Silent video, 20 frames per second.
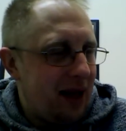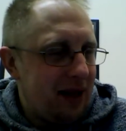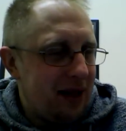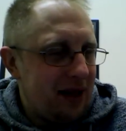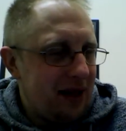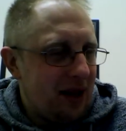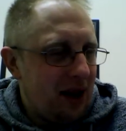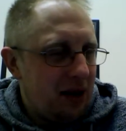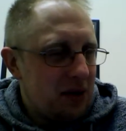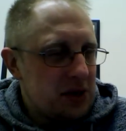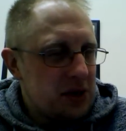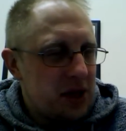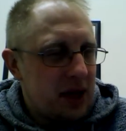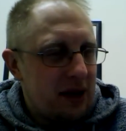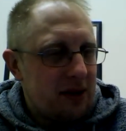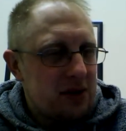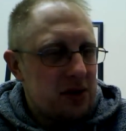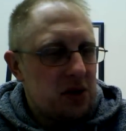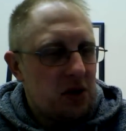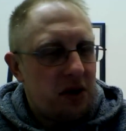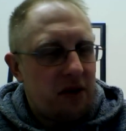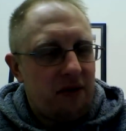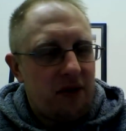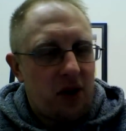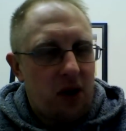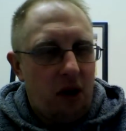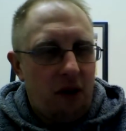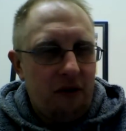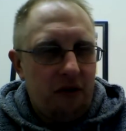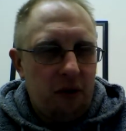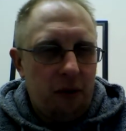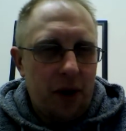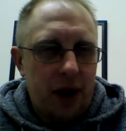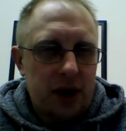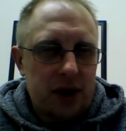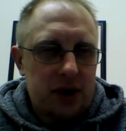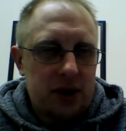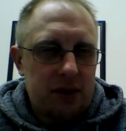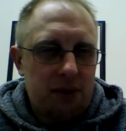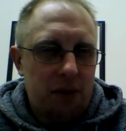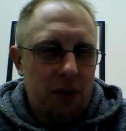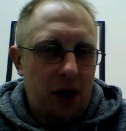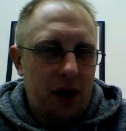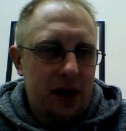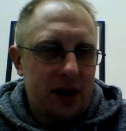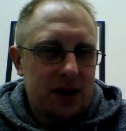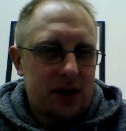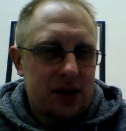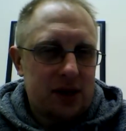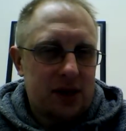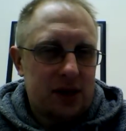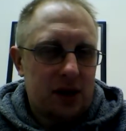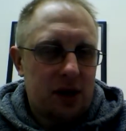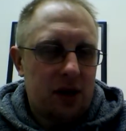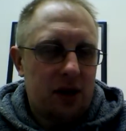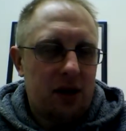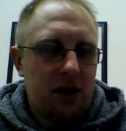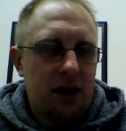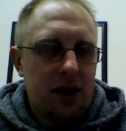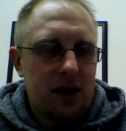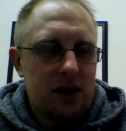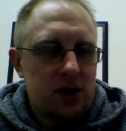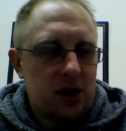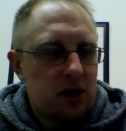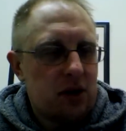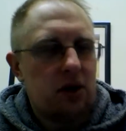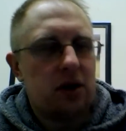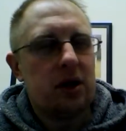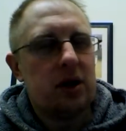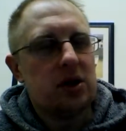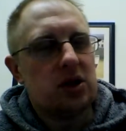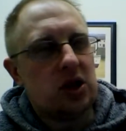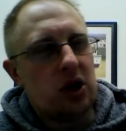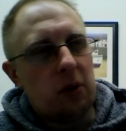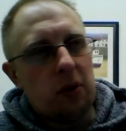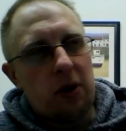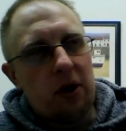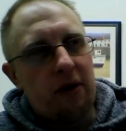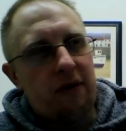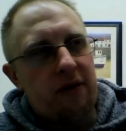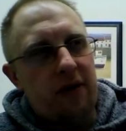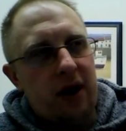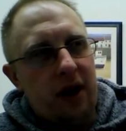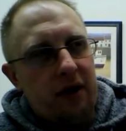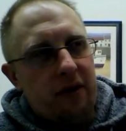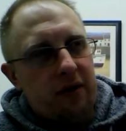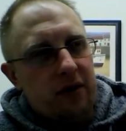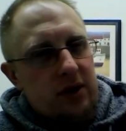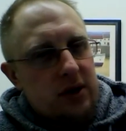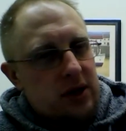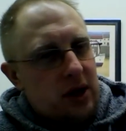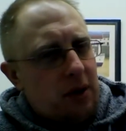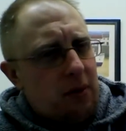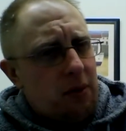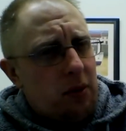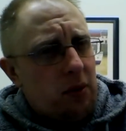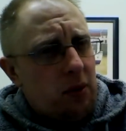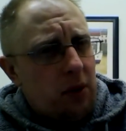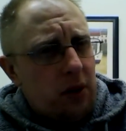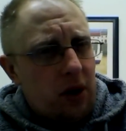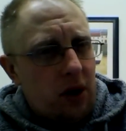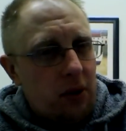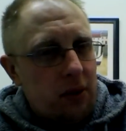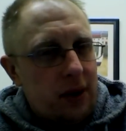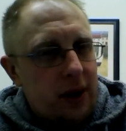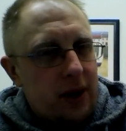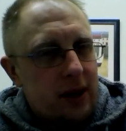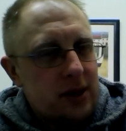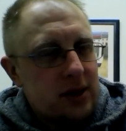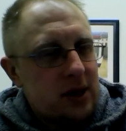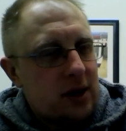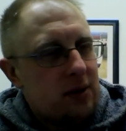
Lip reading: Yeah, I was looking for confirmation bias in certain things. So you look at the Shumanov fight, for example, with Hopkins.